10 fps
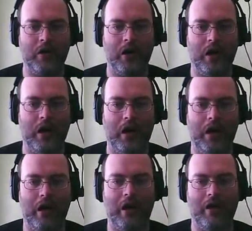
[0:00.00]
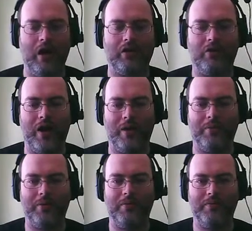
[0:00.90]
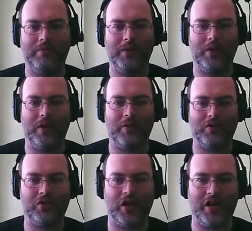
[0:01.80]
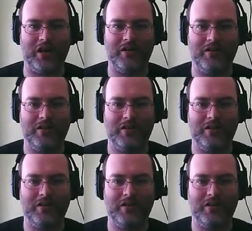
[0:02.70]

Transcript: Uh, oh crap. Okay, let's try again.